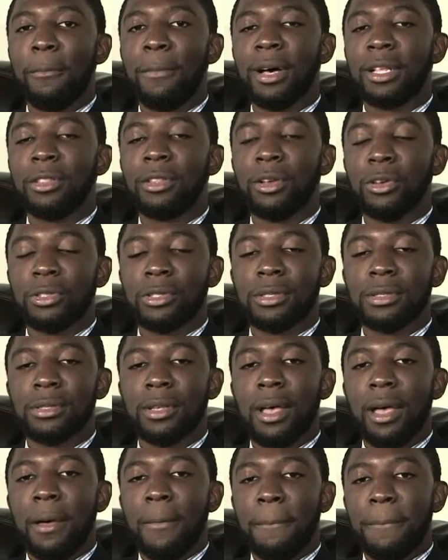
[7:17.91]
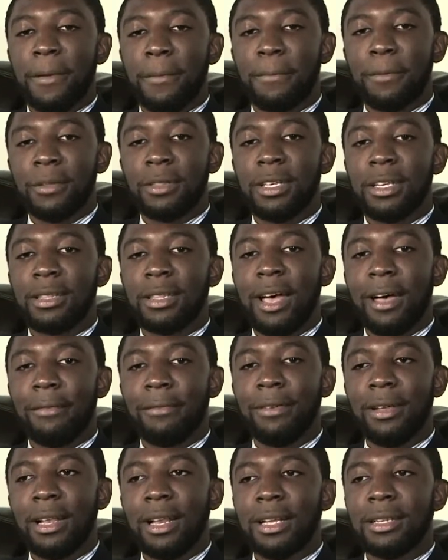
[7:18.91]
But those people in that
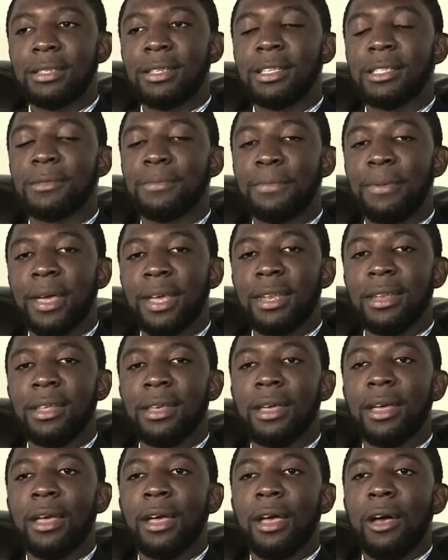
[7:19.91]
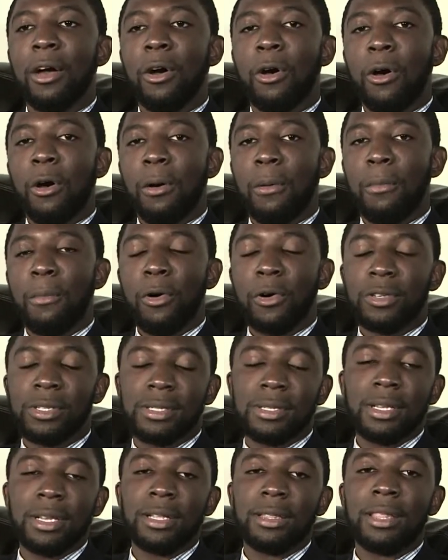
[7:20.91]
village, they spend
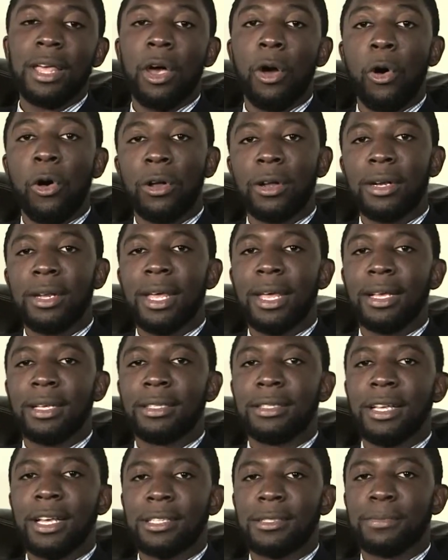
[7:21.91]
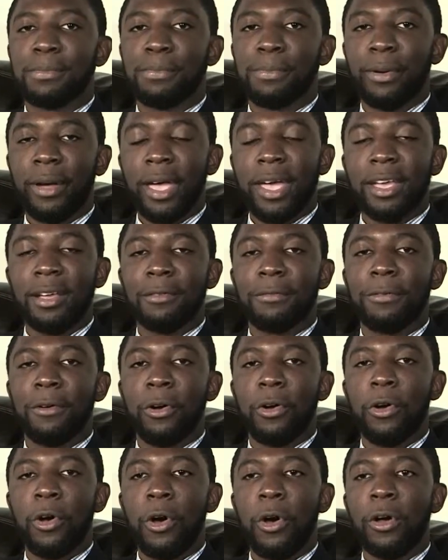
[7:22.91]
mostly the whole day just praying for
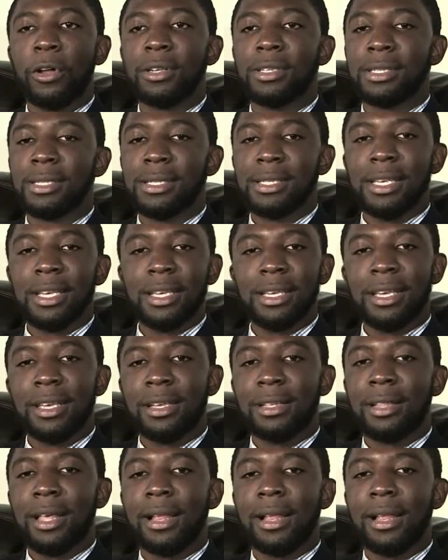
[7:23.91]
God, singing.